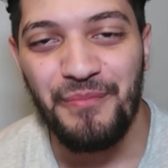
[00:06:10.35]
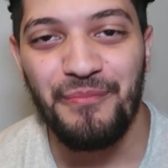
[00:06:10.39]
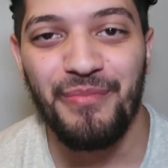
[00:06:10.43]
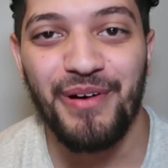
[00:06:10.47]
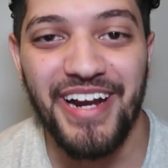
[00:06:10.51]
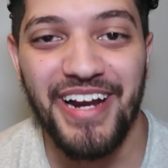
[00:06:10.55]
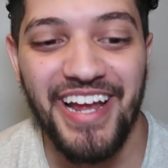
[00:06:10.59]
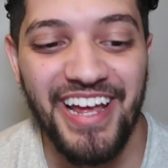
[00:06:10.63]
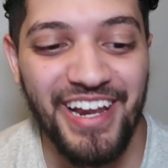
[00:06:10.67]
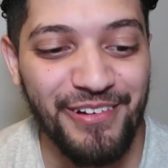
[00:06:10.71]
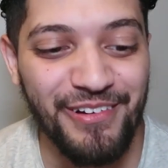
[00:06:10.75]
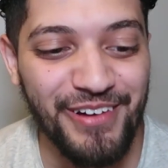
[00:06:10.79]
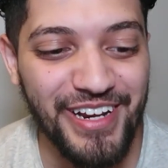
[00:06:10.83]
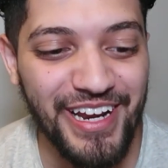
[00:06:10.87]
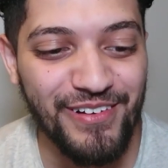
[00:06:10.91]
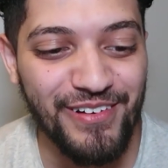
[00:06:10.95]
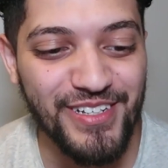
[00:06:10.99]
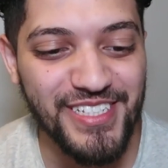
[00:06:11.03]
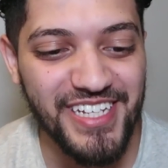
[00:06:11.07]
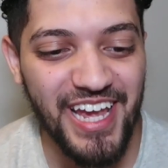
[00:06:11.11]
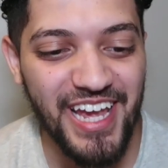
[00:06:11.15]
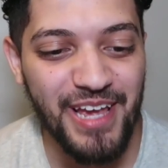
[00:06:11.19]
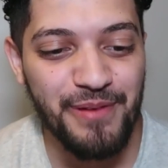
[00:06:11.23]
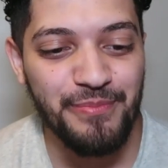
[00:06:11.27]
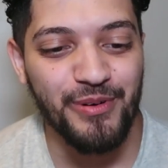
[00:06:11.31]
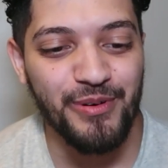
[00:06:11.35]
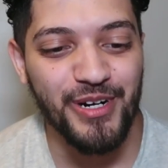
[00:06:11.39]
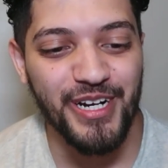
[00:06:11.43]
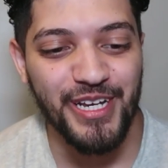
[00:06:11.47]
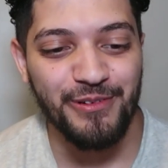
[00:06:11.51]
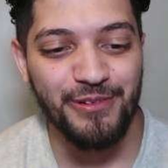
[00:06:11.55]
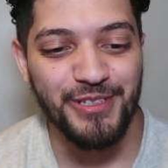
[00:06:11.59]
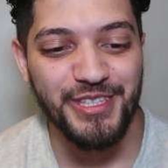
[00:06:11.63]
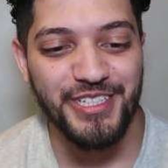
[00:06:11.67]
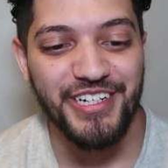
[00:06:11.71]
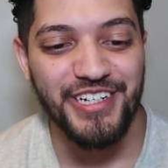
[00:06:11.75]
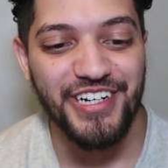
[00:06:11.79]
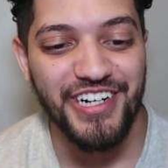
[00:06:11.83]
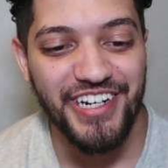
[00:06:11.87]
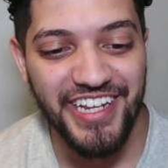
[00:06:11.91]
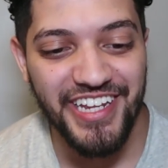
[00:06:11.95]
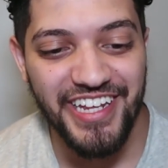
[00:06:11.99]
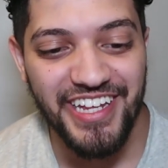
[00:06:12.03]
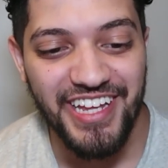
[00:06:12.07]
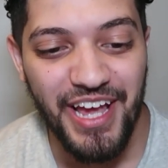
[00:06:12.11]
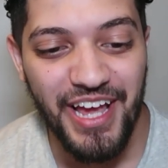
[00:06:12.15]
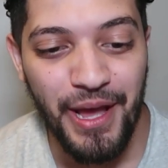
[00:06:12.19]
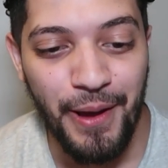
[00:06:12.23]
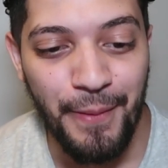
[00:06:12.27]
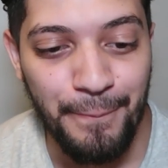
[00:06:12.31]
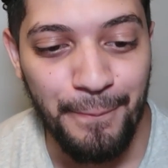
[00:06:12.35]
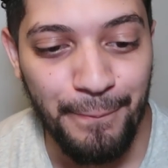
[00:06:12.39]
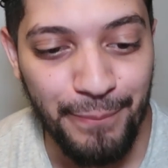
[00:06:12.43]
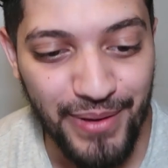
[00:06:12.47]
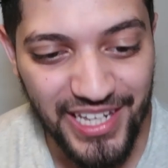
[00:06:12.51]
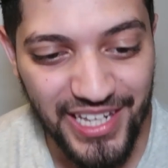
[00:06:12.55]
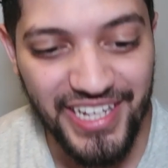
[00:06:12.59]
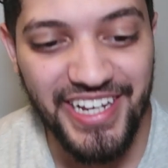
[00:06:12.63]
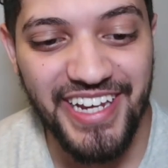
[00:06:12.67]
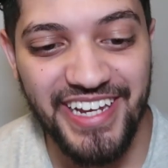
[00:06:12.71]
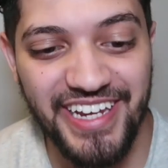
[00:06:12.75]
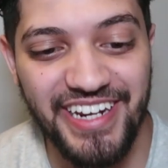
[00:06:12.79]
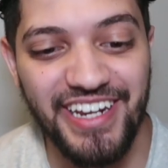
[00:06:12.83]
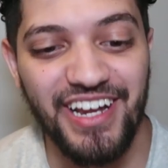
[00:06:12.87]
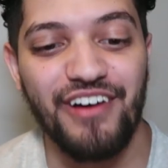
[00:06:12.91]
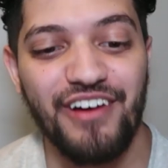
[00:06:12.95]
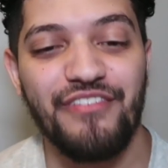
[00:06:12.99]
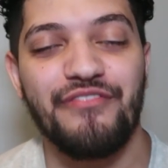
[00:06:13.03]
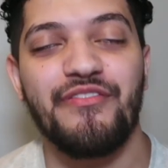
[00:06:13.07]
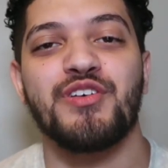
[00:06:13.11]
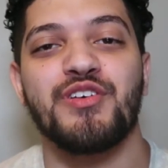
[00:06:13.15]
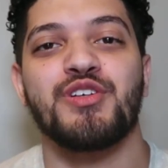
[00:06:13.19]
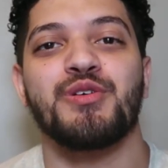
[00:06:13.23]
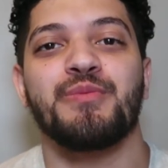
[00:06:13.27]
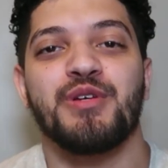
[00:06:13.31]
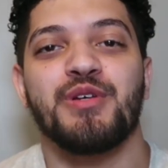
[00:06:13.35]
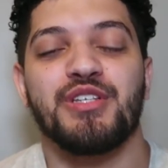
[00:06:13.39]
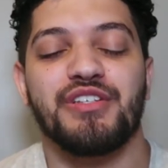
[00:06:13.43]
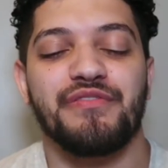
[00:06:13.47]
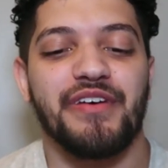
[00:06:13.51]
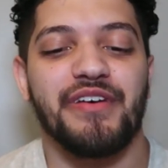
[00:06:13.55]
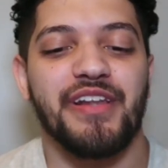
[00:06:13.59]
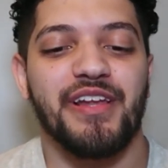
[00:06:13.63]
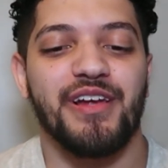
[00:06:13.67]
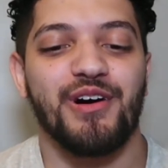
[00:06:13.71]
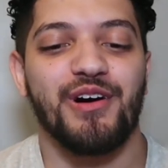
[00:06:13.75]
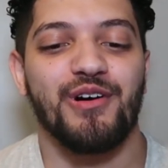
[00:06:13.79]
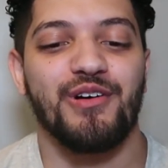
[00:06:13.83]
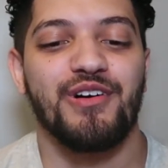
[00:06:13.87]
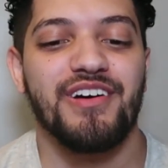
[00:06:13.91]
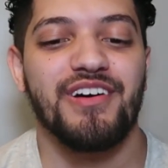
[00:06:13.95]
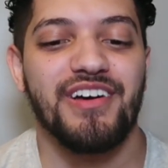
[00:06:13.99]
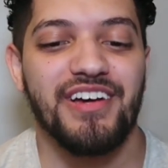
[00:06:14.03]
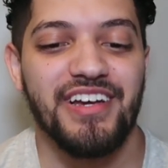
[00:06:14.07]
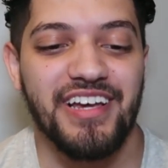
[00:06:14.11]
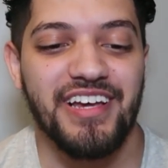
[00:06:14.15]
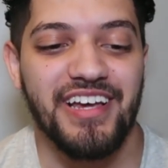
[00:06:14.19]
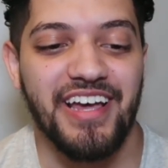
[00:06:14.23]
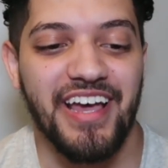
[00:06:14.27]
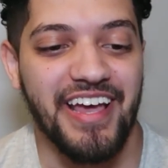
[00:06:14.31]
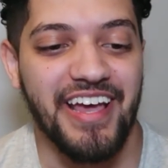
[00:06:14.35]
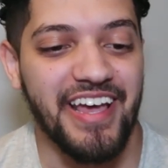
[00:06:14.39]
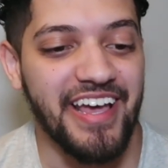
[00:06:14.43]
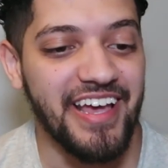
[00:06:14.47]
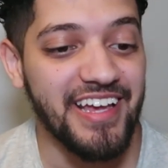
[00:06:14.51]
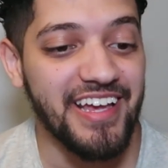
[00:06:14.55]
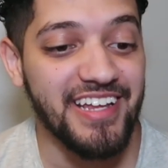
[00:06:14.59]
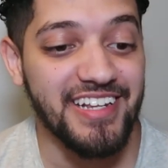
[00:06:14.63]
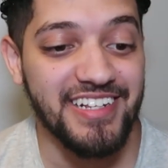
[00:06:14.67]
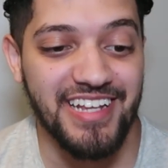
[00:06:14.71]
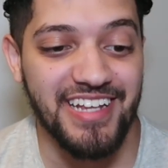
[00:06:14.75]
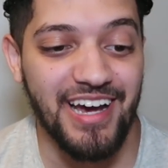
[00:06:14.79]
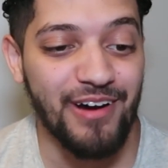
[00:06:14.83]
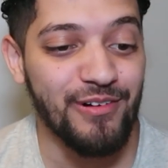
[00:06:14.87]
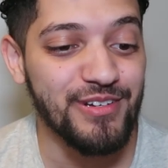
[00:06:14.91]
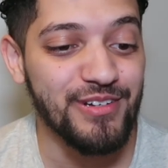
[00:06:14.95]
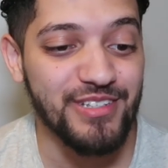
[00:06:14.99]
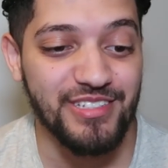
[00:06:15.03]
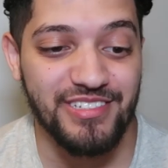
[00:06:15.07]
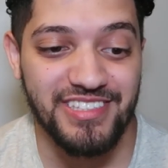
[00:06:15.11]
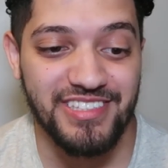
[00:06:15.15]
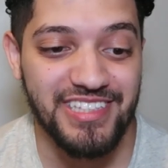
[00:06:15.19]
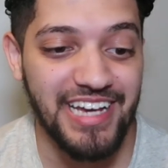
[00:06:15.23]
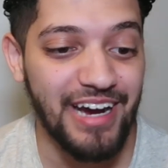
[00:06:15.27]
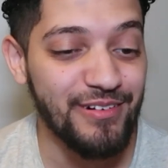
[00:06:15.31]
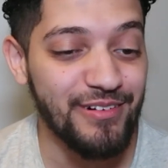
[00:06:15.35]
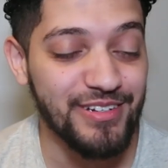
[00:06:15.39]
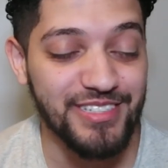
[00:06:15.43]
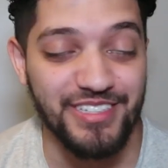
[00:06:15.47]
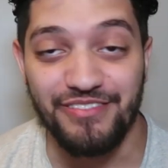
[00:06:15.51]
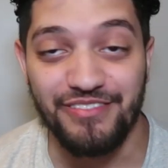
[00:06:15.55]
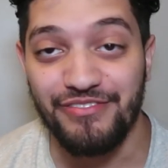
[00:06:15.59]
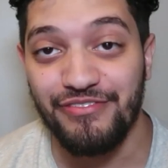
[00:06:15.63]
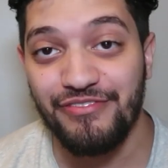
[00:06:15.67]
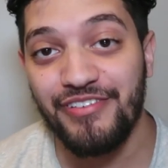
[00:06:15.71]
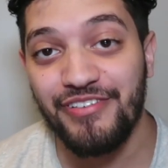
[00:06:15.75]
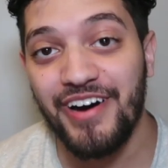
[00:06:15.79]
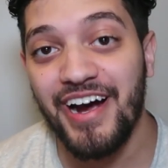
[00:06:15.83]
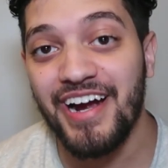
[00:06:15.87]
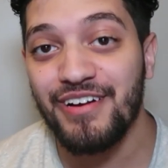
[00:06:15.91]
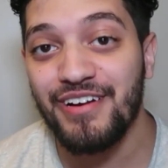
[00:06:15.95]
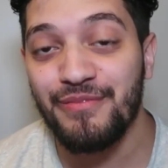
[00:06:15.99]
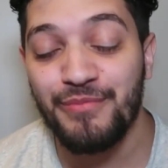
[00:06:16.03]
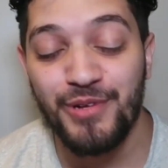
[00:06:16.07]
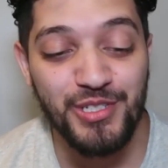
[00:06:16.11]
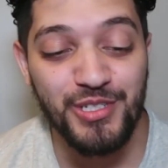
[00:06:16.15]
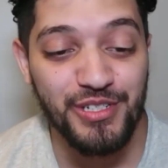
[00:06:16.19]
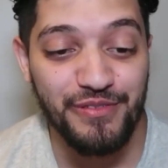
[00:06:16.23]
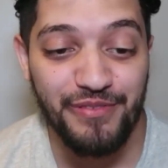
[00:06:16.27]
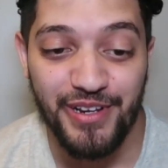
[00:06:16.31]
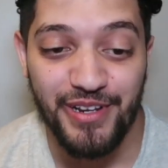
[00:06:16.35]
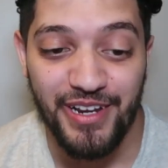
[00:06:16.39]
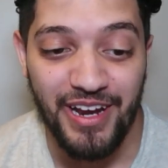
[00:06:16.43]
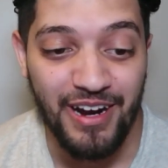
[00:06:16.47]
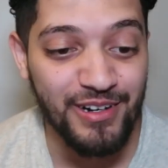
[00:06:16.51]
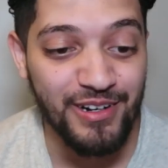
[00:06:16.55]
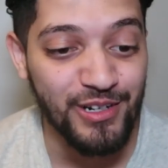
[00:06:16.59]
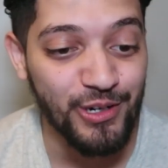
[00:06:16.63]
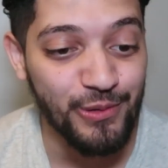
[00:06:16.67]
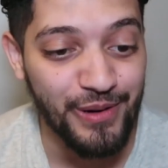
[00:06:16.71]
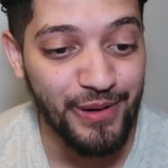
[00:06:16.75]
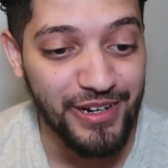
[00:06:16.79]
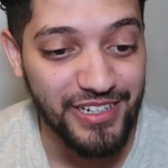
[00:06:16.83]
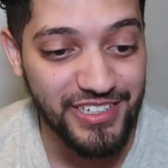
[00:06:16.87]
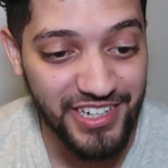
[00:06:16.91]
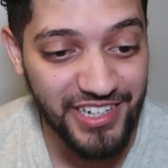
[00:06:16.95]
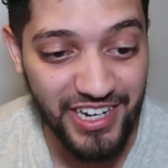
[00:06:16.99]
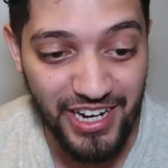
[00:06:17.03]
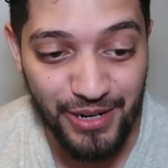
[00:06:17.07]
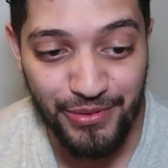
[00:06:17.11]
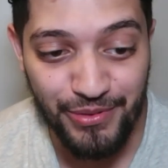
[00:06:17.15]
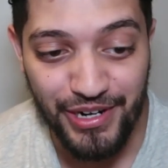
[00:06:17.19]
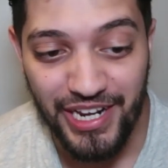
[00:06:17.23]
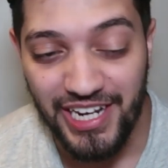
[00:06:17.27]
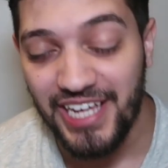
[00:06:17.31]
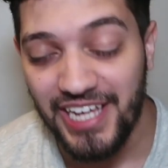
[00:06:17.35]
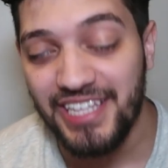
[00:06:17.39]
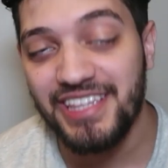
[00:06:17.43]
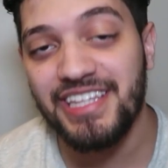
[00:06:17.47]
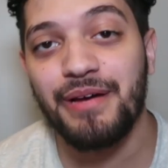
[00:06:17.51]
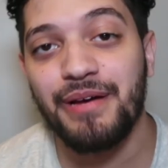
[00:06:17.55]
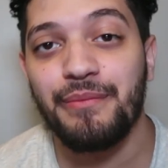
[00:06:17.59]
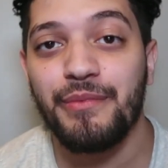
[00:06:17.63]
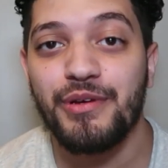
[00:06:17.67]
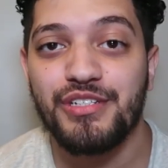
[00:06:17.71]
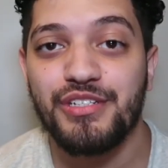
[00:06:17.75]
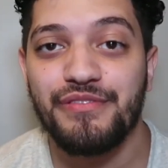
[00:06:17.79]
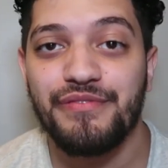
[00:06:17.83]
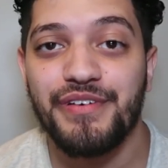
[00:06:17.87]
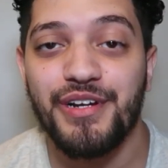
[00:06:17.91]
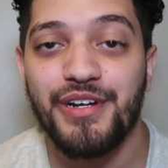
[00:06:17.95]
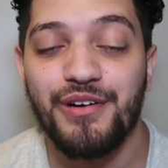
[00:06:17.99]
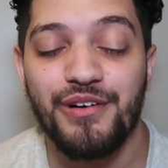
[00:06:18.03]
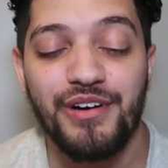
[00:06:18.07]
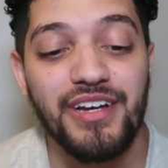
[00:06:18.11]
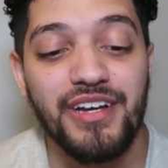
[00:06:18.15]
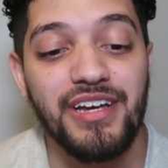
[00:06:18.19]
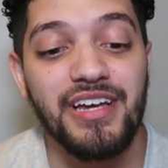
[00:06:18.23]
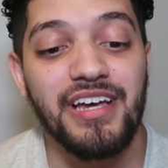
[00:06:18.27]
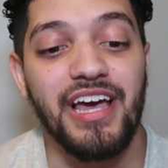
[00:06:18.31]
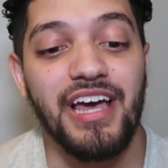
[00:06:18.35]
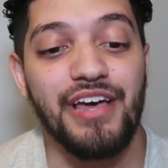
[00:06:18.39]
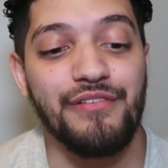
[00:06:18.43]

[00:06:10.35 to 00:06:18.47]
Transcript: But anyway, that was A Boogie with the Hoodie, Bleed, official music video. And that was that was a fire music video. I don't know about y'all, but I like that music video.